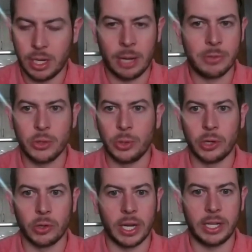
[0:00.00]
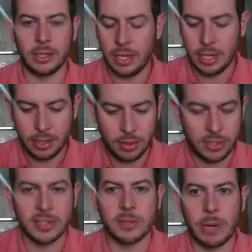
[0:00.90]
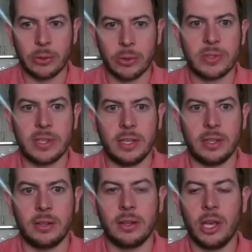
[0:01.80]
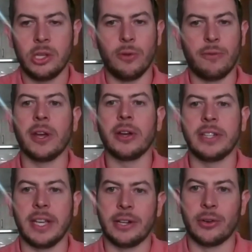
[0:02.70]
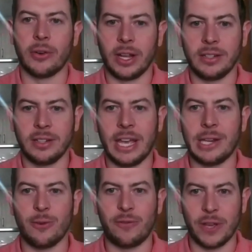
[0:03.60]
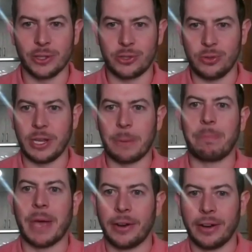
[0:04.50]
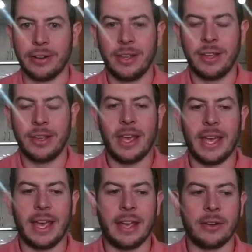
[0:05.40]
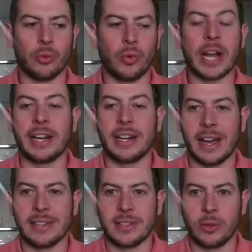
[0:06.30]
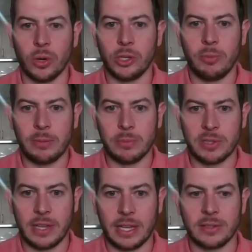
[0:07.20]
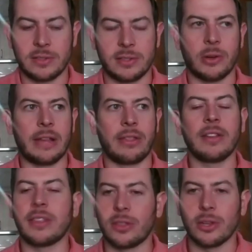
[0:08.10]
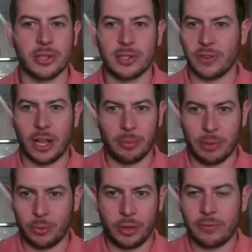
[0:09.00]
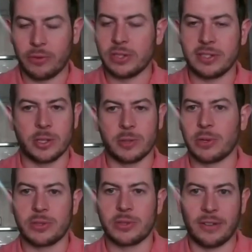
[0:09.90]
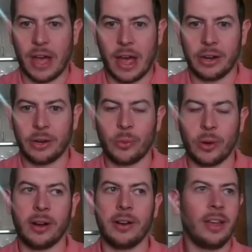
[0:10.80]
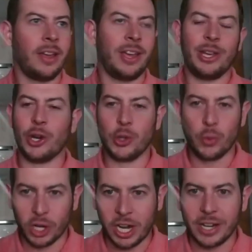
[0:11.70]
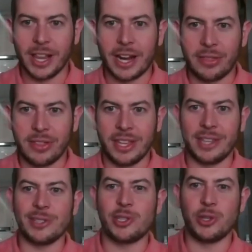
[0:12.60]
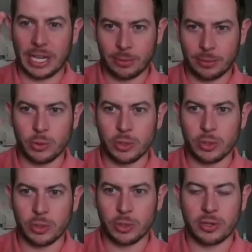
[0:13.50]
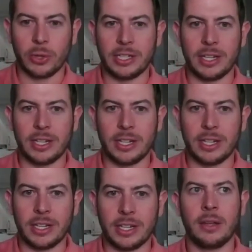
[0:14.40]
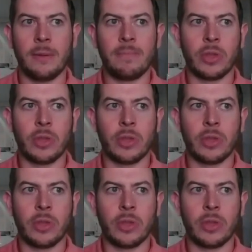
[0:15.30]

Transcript: I'm doing great. This is my routine. You fail to iterate and you fail to get better and recognizing where you made mistakes. So I think that there's a development with every salesperson I've hired where, you know, you work on a lot of things, you get them to a certain point, and then